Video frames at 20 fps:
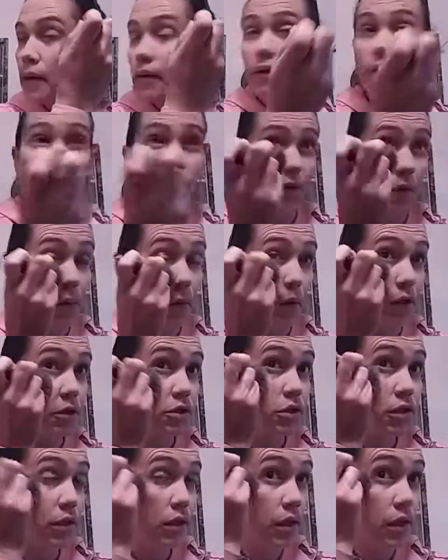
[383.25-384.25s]
You can wash
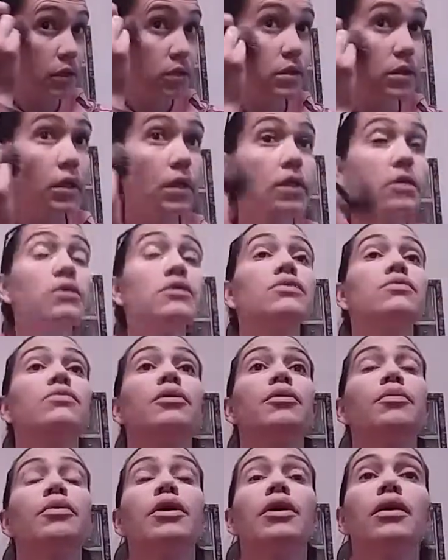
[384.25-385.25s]
your hands later,
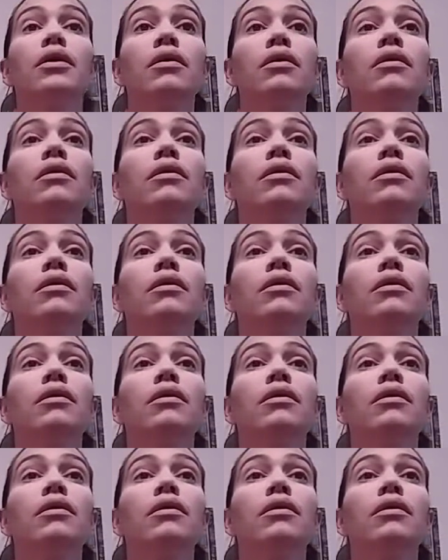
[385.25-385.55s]
sweet pea.